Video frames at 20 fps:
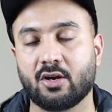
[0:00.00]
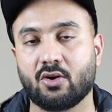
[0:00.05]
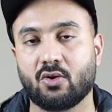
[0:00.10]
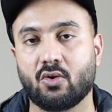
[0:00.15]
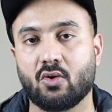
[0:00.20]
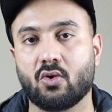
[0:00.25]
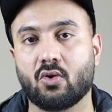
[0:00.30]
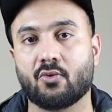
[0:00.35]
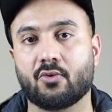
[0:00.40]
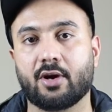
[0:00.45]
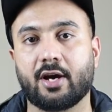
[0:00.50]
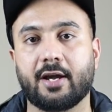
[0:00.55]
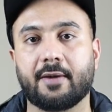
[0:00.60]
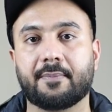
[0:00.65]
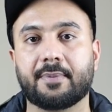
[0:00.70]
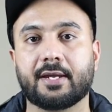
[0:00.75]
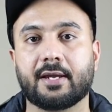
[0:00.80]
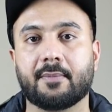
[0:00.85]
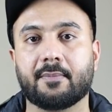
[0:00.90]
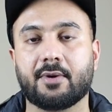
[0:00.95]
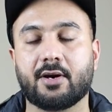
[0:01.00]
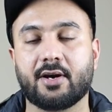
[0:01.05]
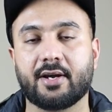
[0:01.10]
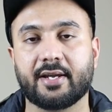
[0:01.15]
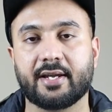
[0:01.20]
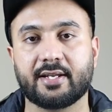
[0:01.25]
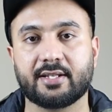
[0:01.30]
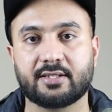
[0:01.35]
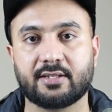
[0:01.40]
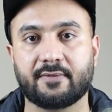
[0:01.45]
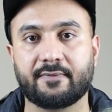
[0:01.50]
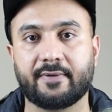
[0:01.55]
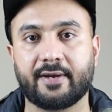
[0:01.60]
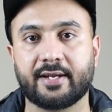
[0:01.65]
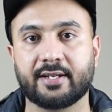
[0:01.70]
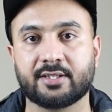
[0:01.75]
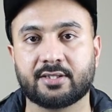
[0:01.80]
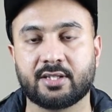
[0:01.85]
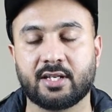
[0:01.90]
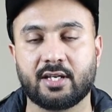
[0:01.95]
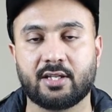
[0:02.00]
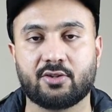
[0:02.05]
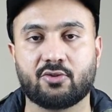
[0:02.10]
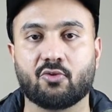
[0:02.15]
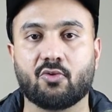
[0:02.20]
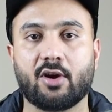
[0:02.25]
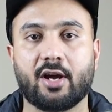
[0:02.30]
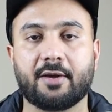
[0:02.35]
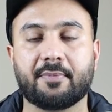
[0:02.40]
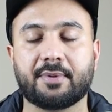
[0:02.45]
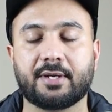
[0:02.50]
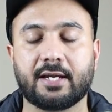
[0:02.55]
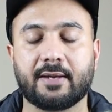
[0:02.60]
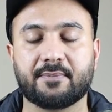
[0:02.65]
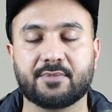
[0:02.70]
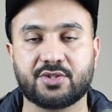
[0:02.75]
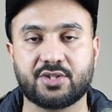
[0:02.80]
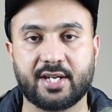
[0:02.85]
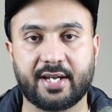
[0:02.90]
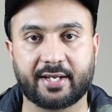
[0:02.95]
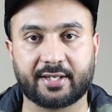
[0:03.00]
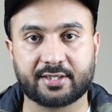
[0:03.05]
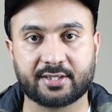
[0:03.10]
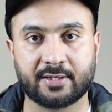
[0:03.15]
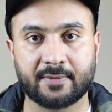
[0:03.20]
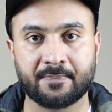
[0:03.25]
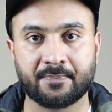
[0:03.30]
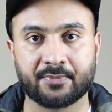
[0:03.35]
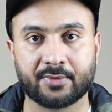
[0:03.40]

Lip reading: or IPMI interface through IPM checks.